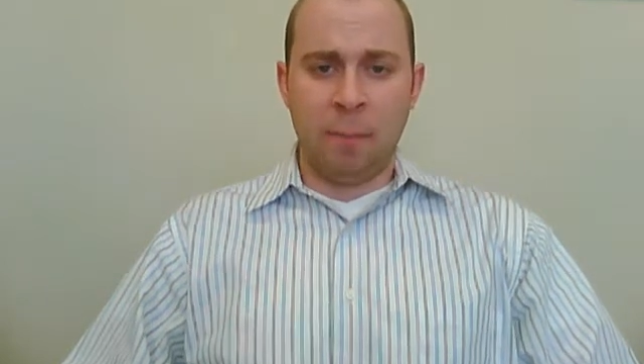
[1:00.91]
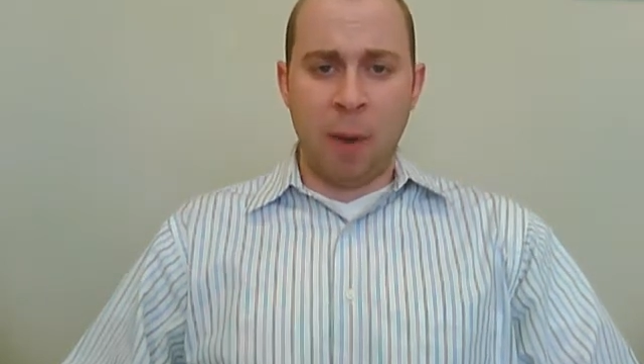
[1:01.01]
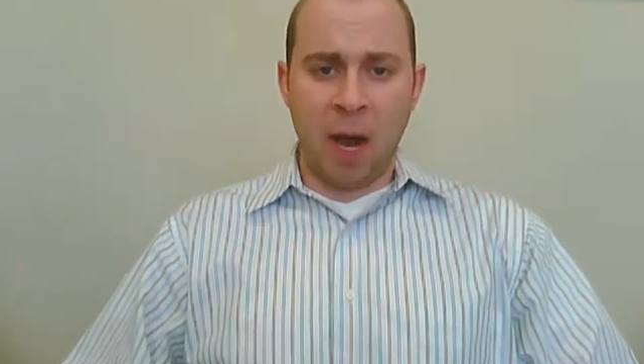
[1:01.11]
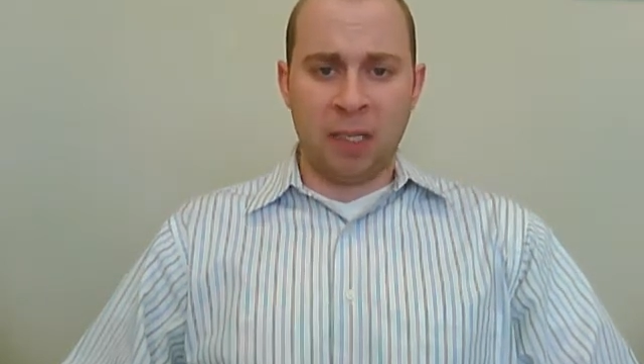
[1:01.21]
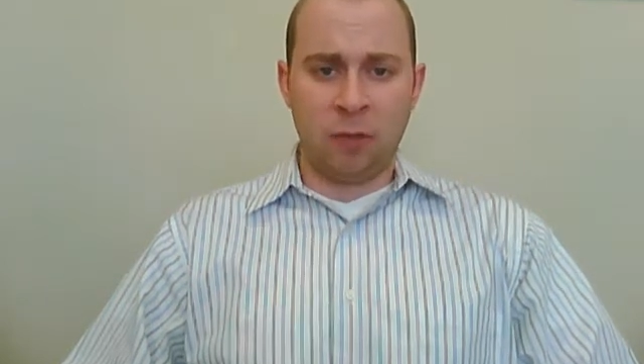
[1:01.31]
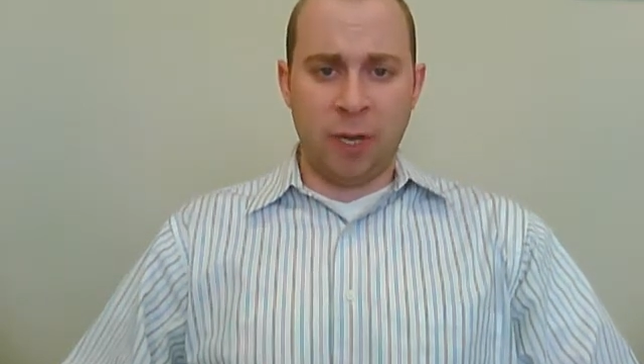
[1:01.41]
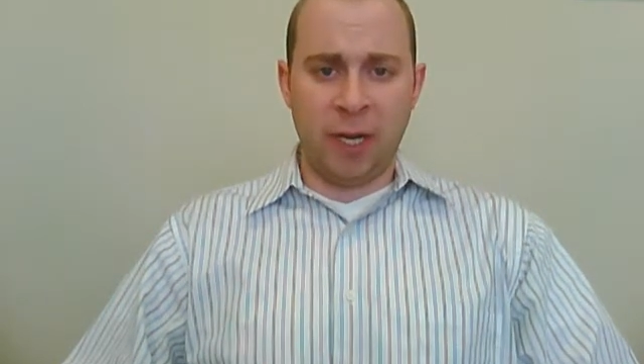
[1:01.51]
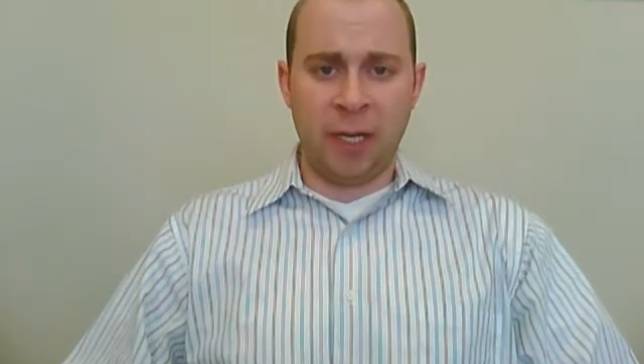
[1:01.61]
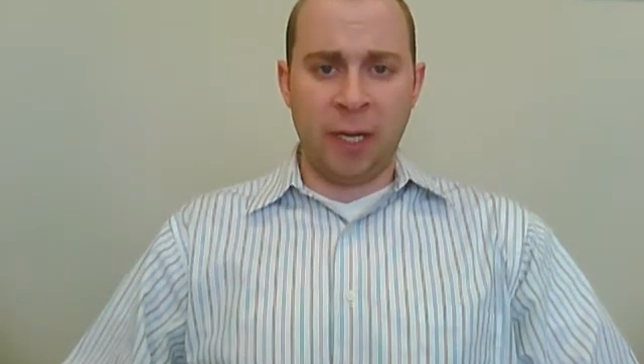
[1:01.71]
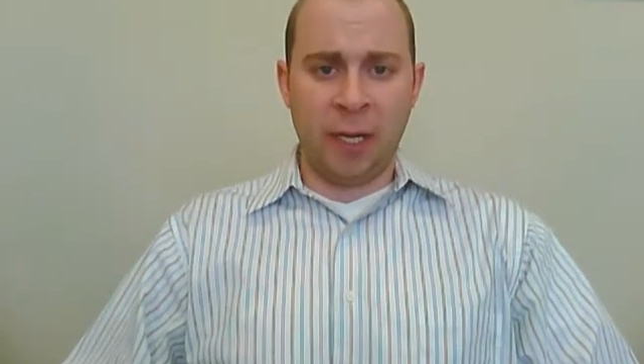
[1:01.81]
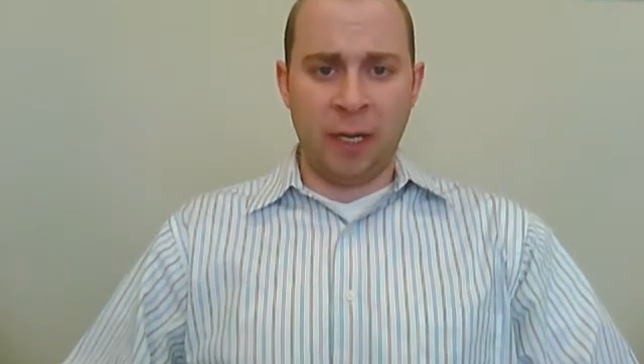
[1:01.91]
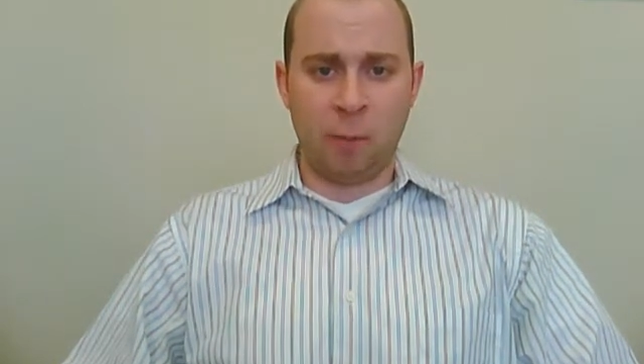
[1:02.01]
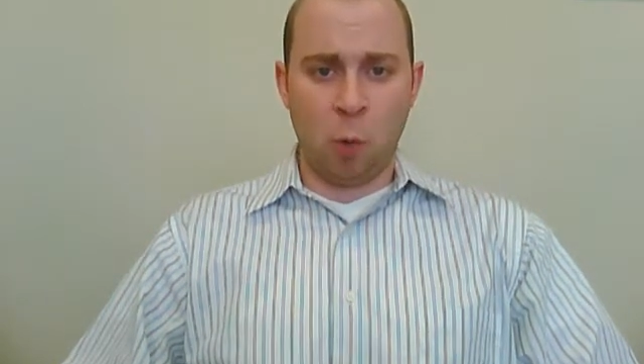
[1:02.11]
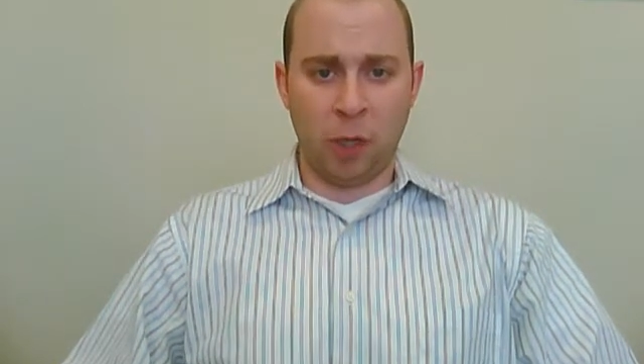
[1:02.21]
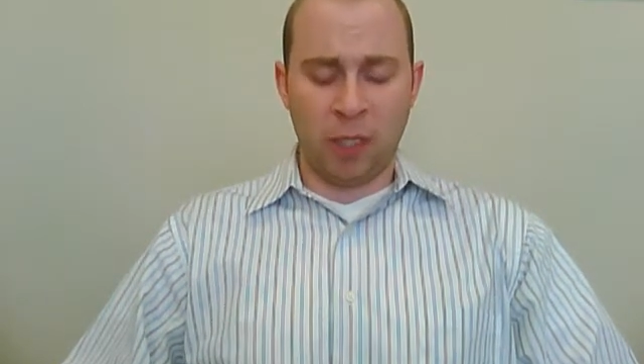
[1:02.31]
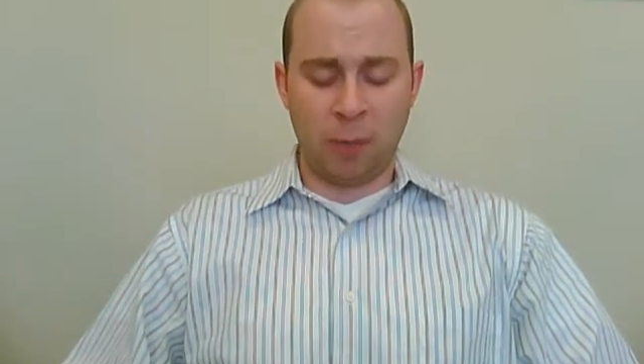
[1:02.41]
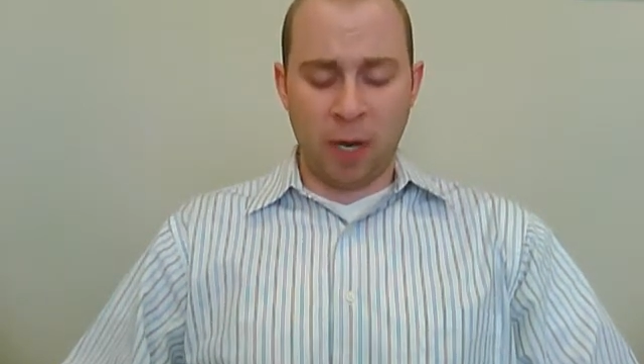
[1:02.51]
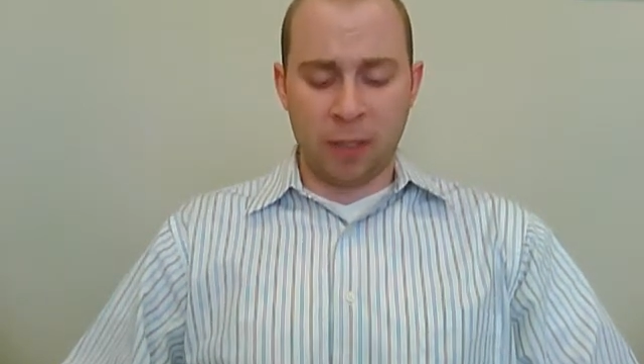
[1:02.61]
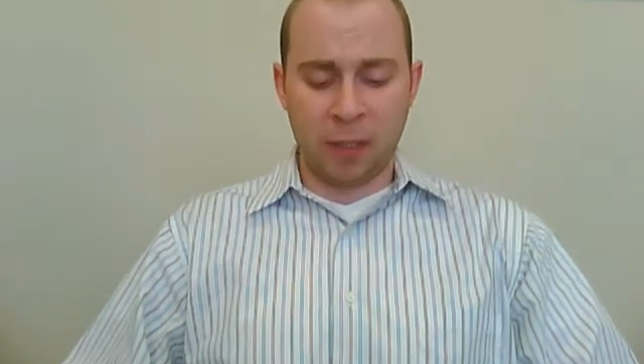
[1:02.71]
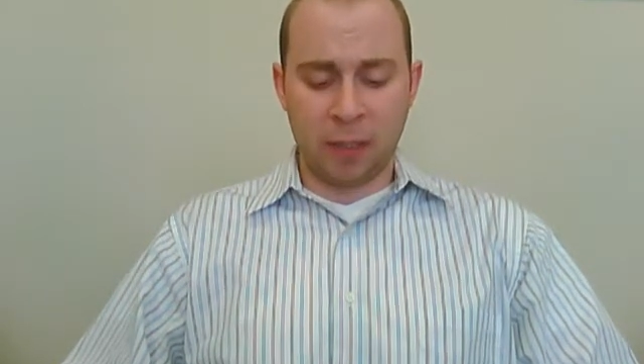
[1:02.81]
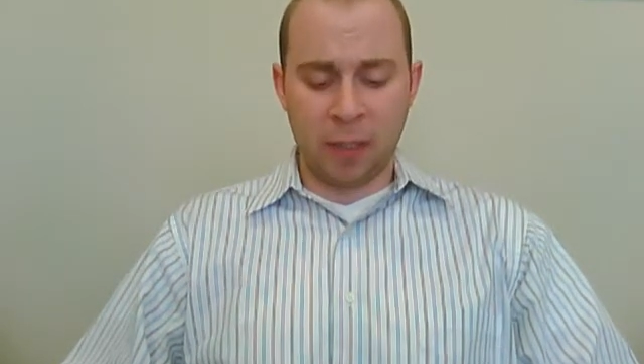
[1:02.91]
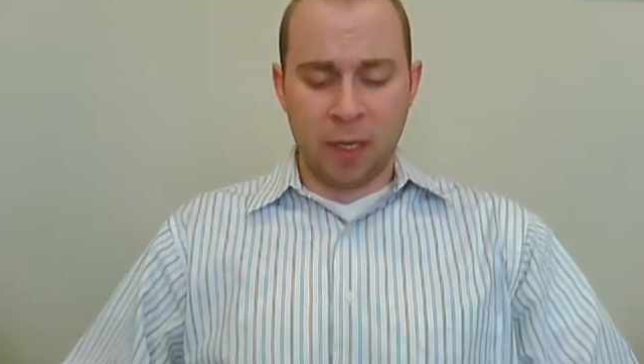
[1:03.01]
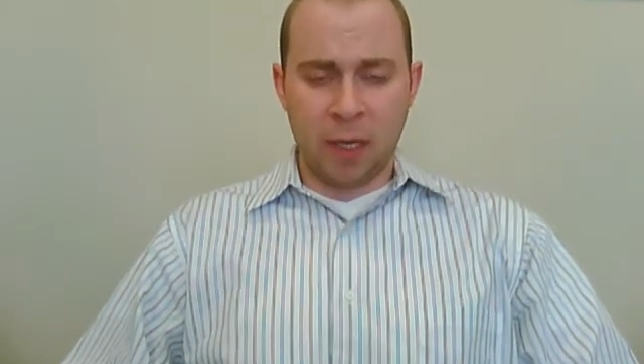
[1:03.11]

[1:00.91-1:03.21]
bond trading and mortgage prices,